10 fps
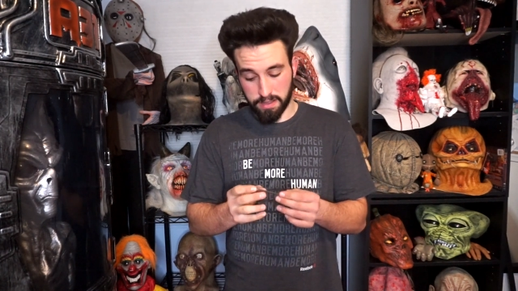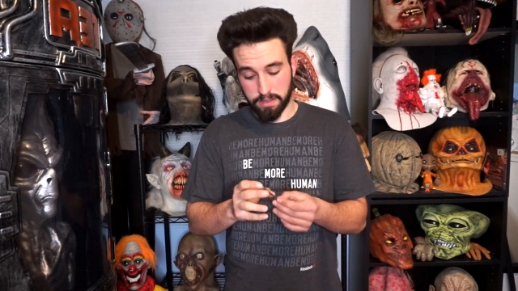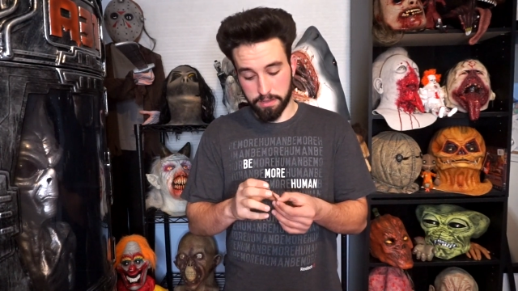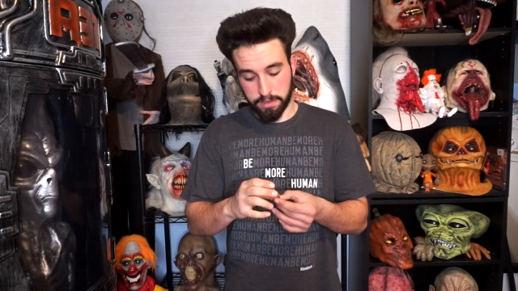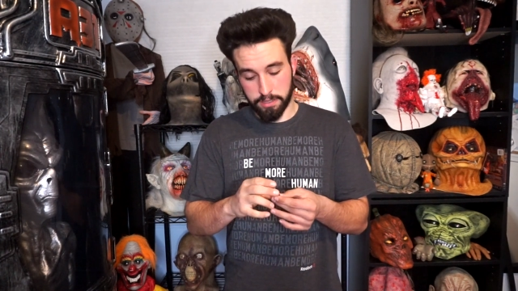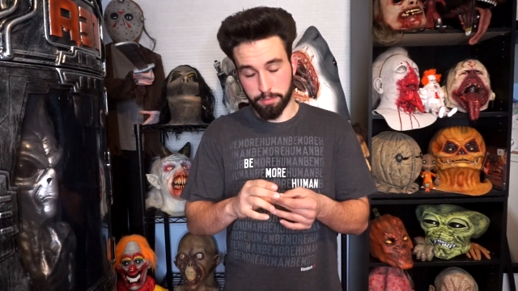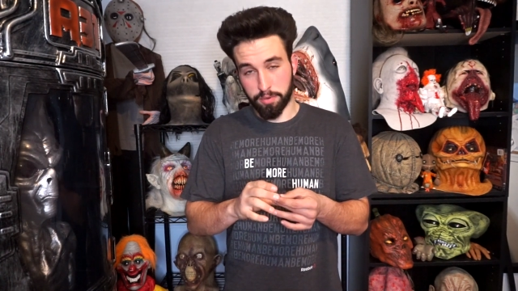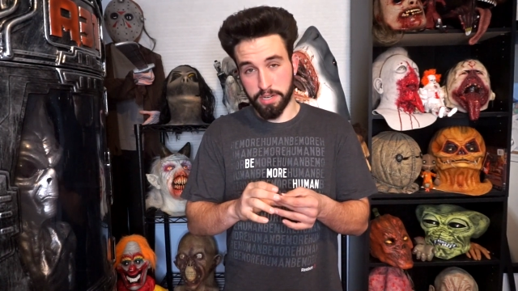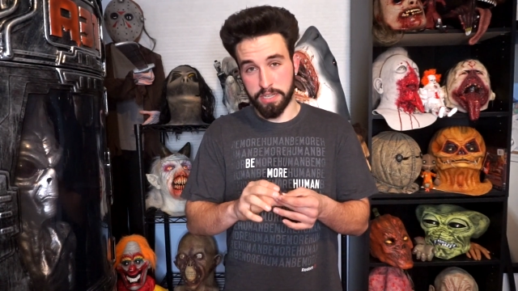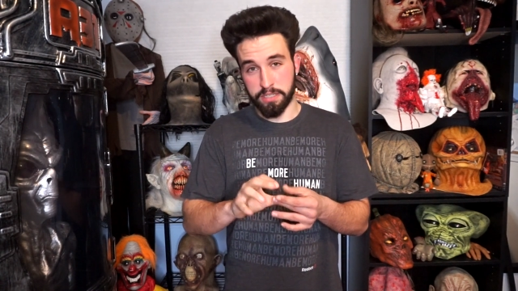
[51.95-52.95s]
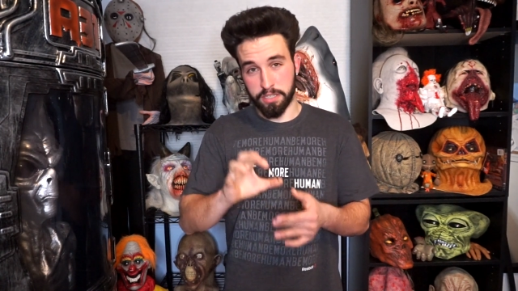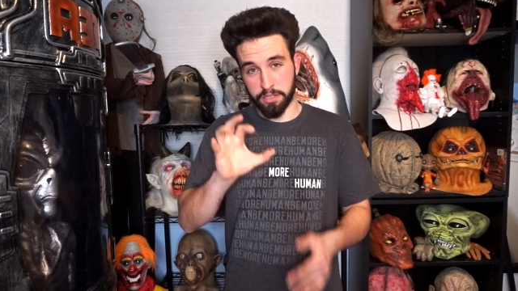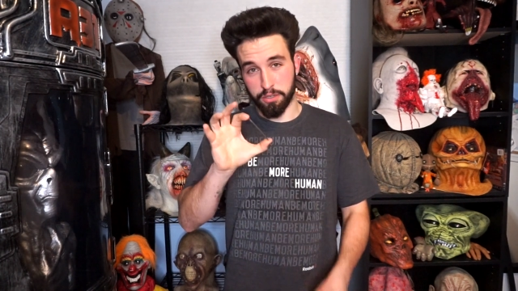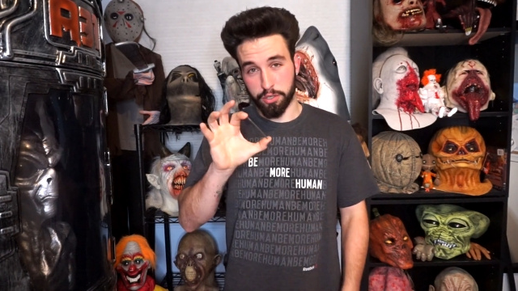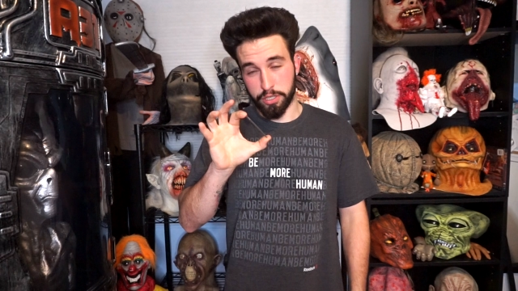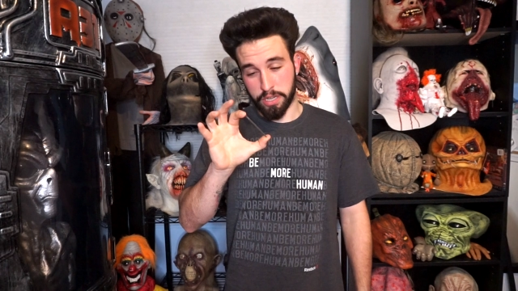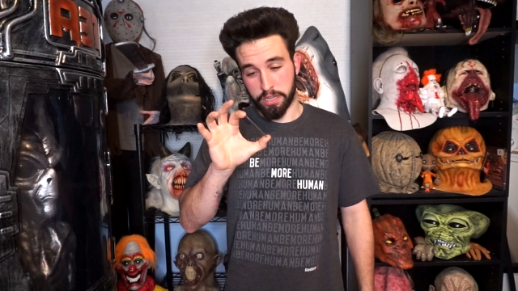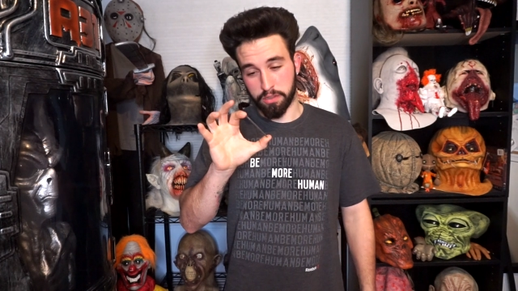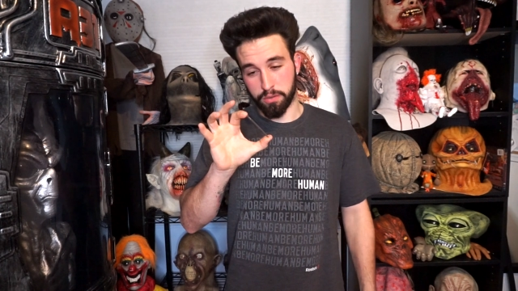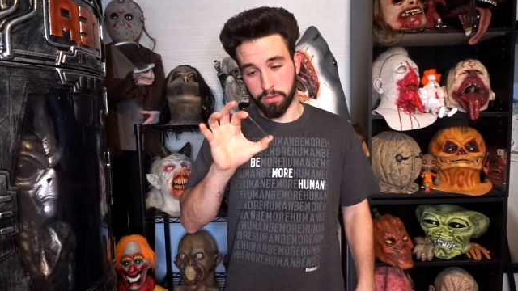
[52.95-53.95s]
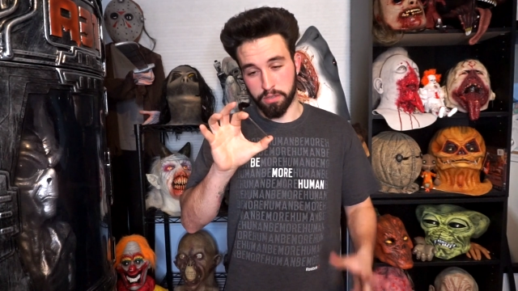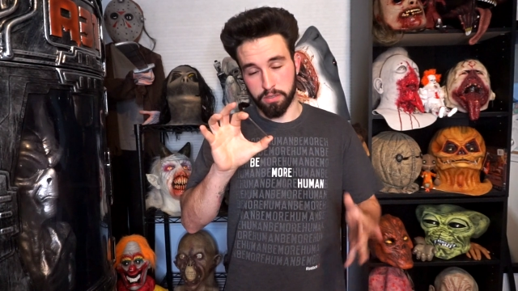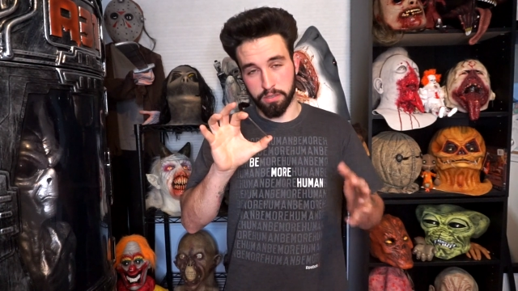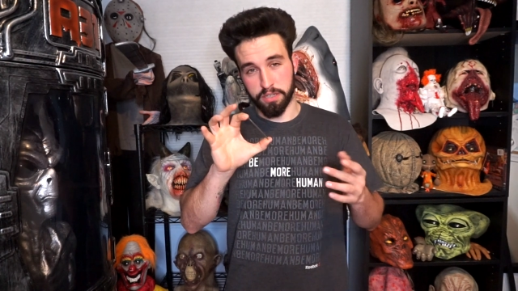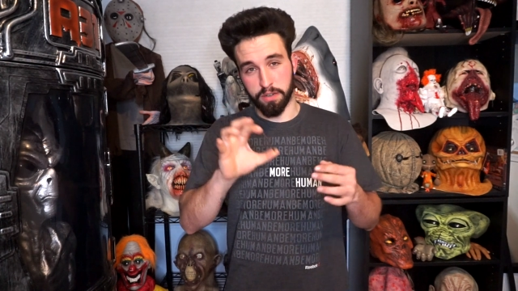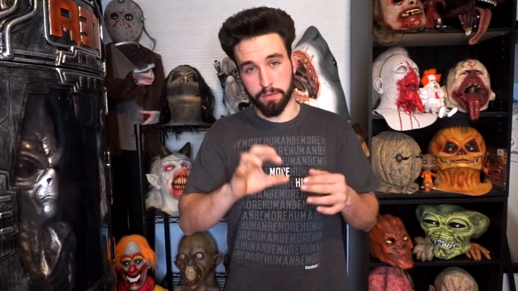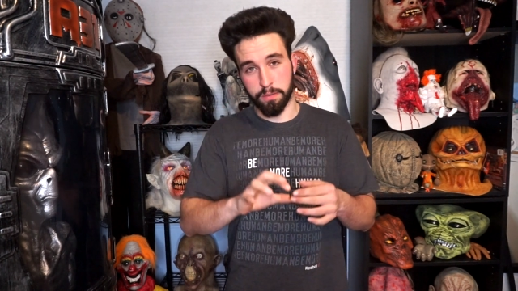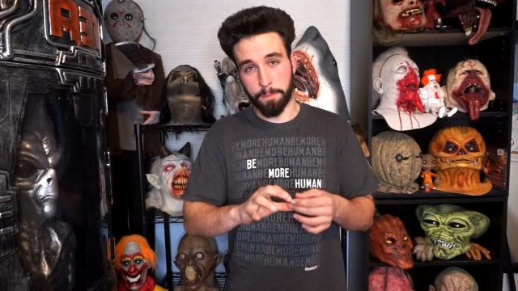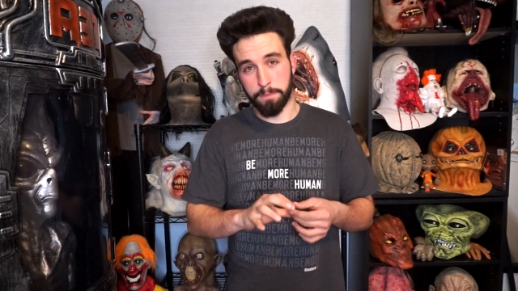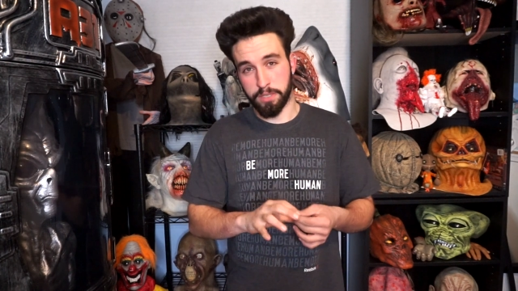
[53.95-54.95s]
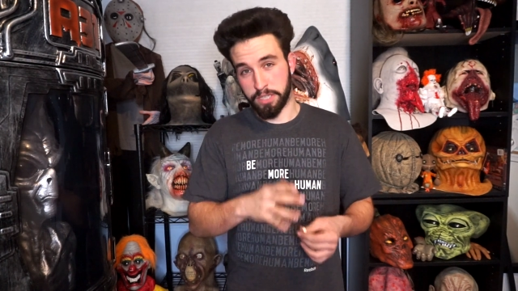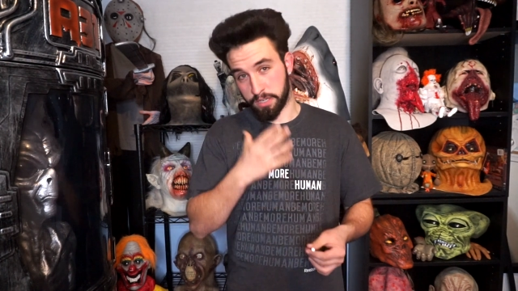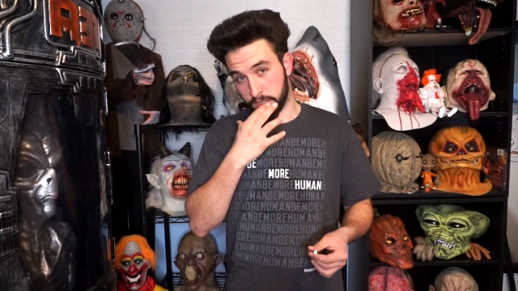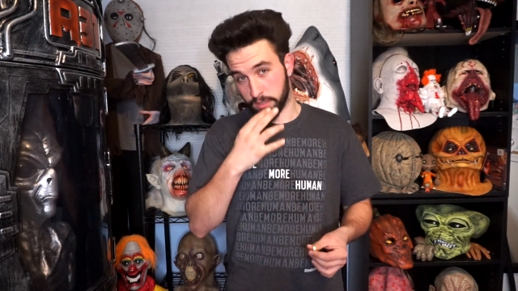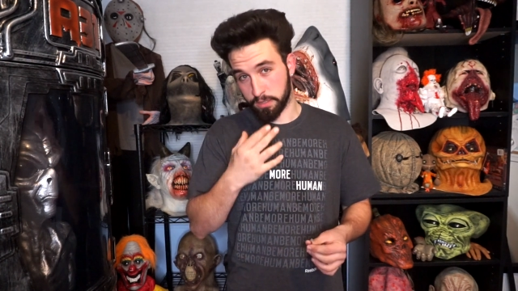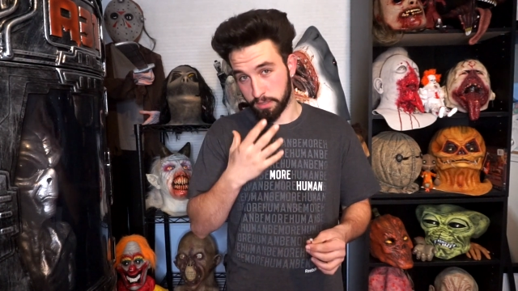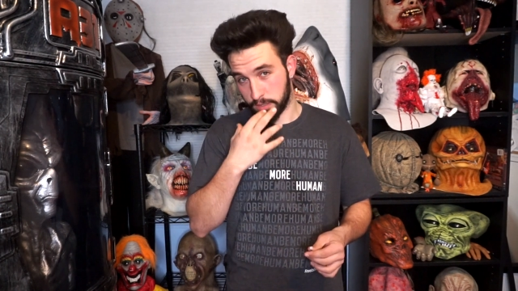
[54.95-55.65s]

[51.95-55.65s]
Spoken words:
It's pretty easy to do, you just got to get through a little, tickle.